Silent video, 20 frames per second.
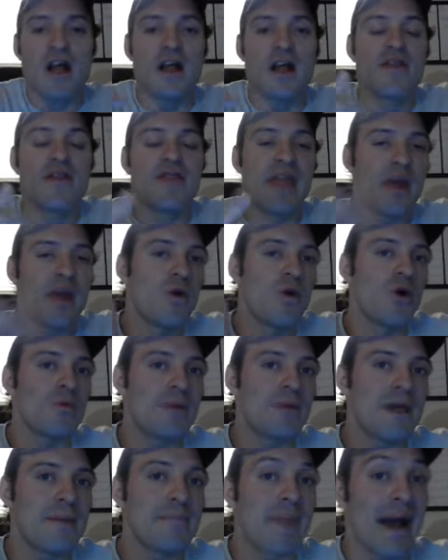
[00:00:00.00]
They will
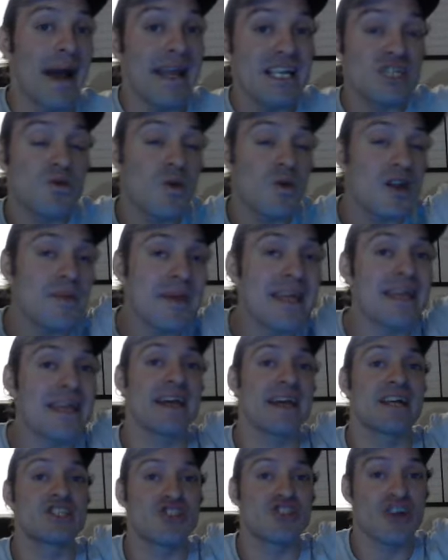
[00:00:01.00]
be -1 to be hit
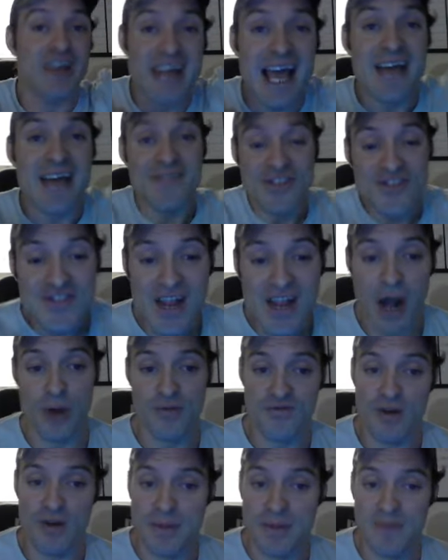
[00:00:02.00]
because you're going to have
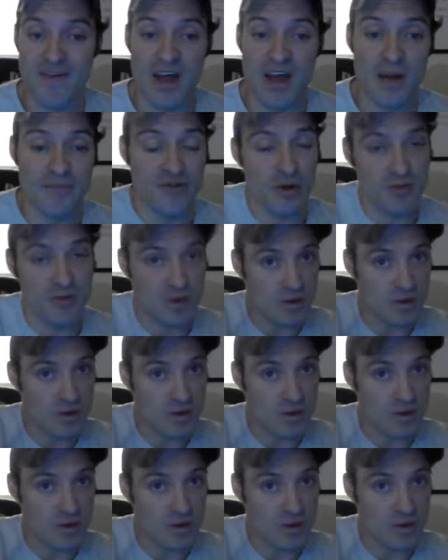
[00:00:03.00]
stealth from the Venomthropes,